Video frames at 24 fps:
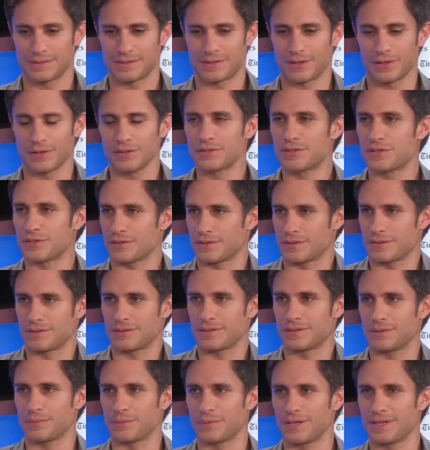culture,
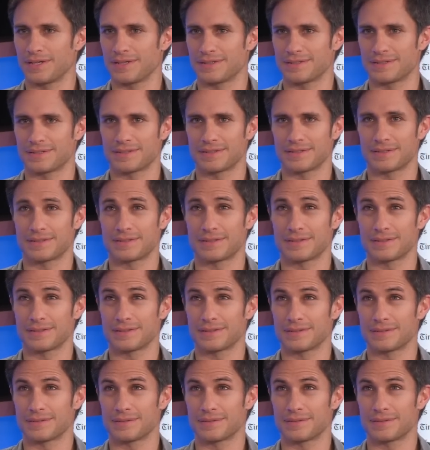in mm-hmm. a way, is
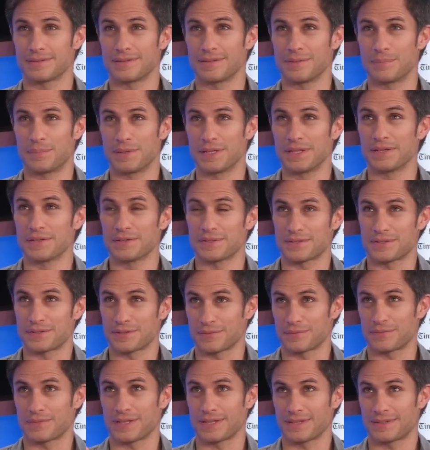the pillars
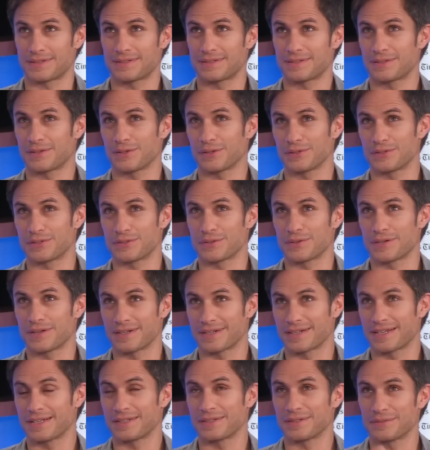of that culture
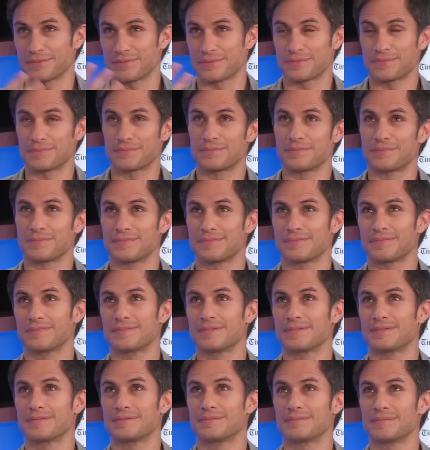are kind of,
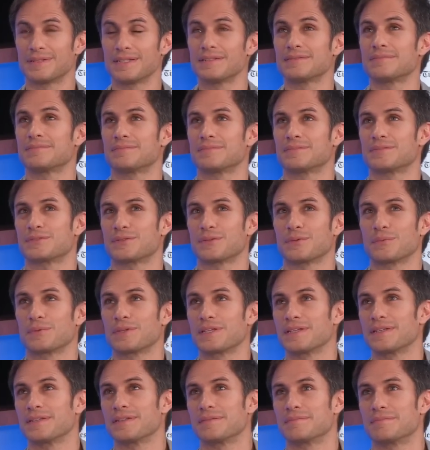
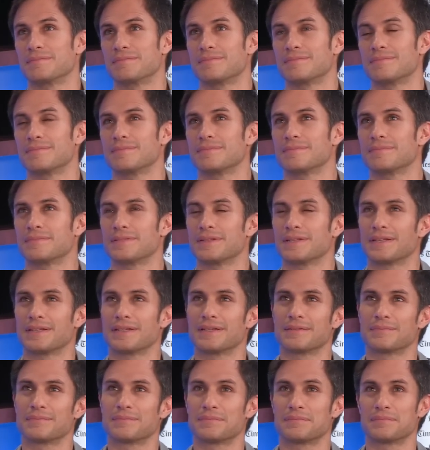slowly
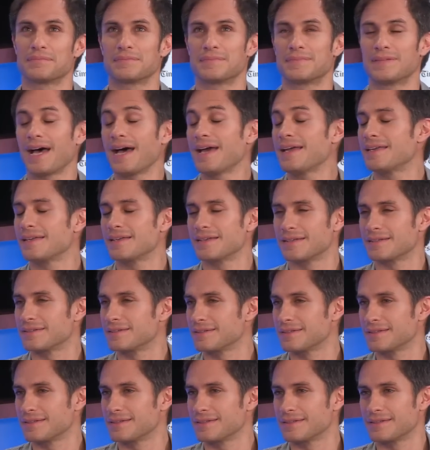dying,
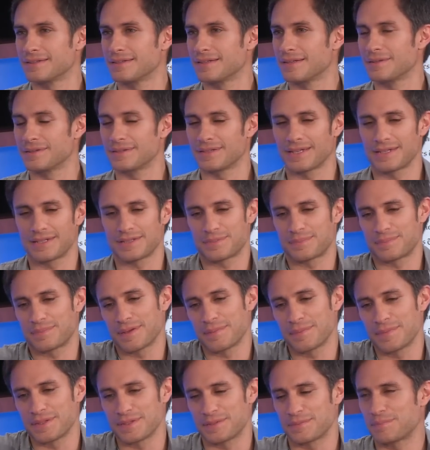and that is,
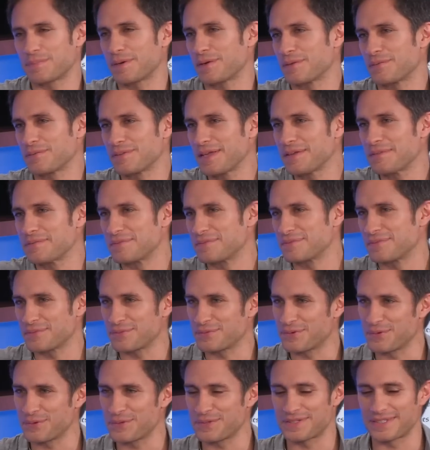I mean, it's part of life, mm-hmm.
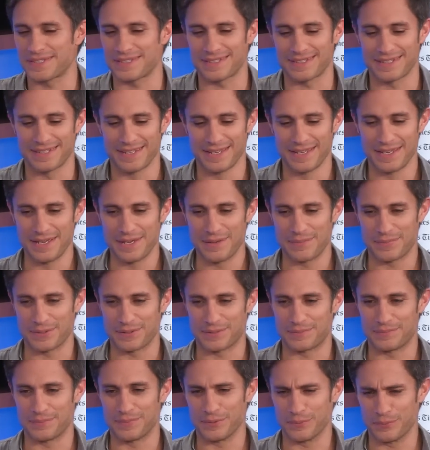of course, and
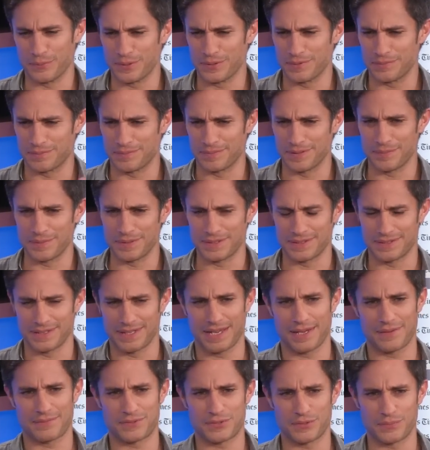but we're, I mean, they
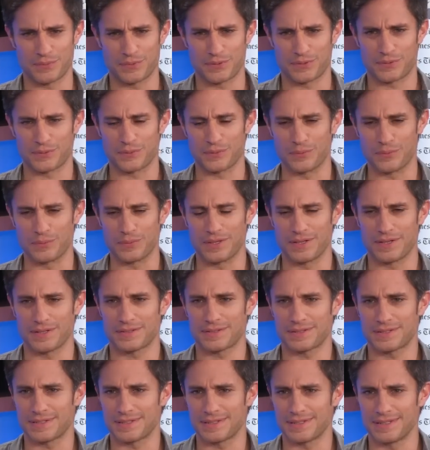have so much to do with
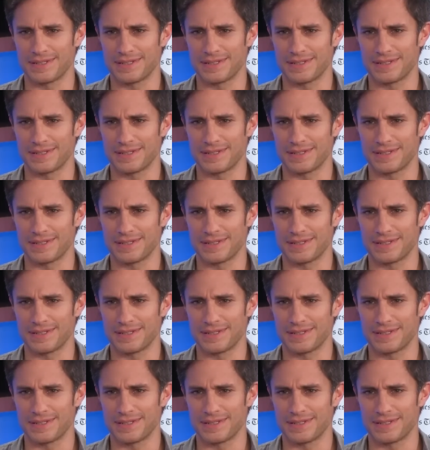us,